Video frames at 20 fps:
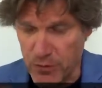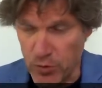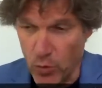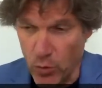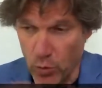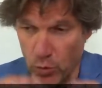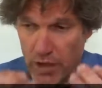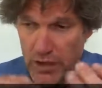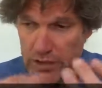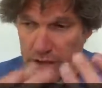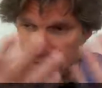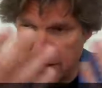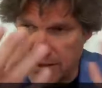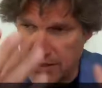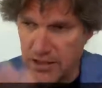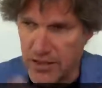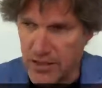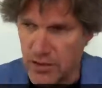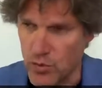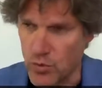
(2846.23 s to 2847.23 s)
what
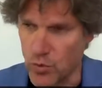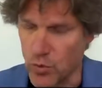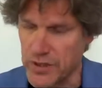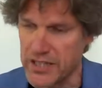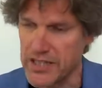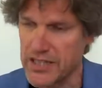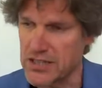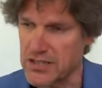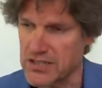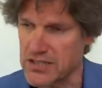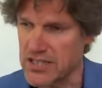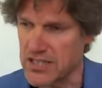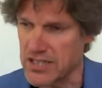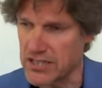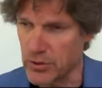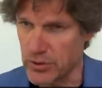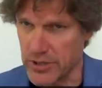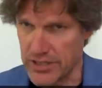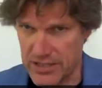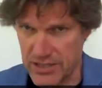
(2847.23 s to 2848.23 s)
we
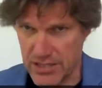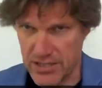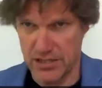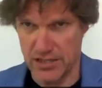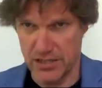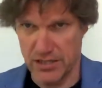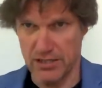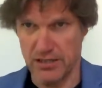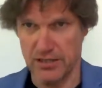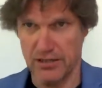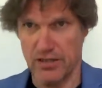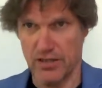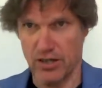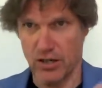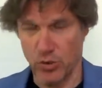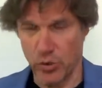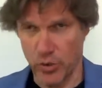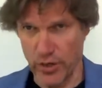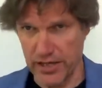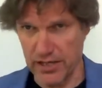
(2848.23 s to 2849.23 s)
consider as
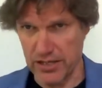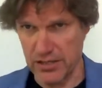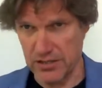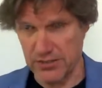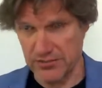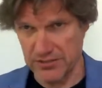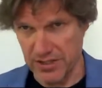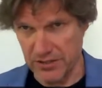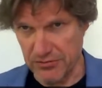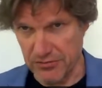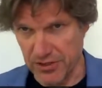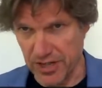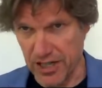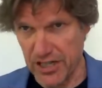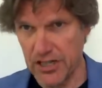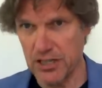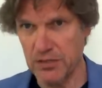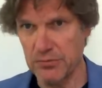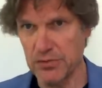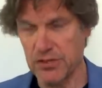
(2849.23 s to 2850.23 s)
awareness of the
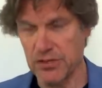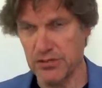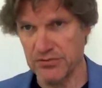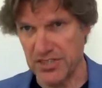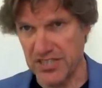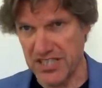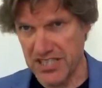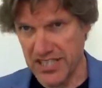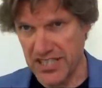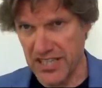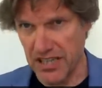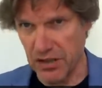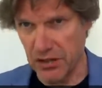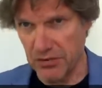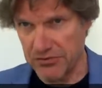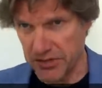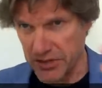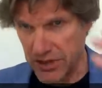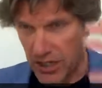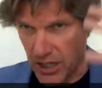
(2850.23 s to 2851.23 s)
environment, of the
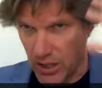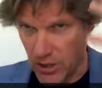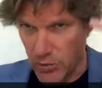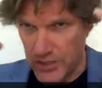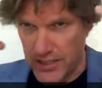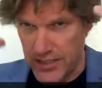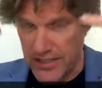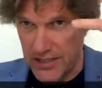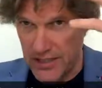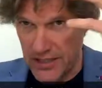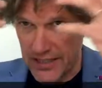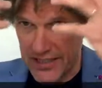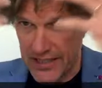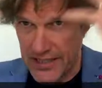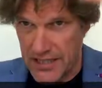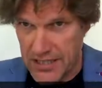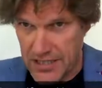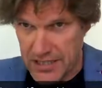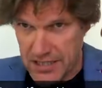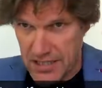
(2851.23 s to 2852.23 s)
self, and how we can
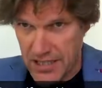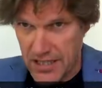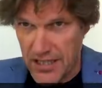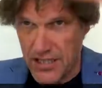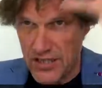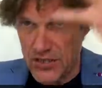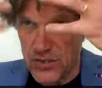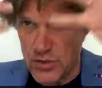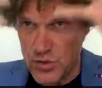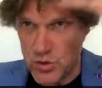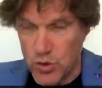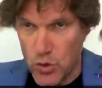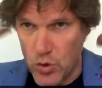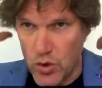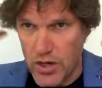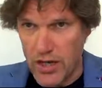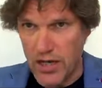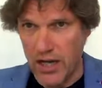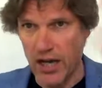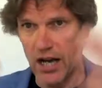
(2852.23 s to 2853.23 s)
link it
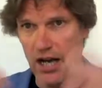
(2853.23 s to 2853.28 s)
to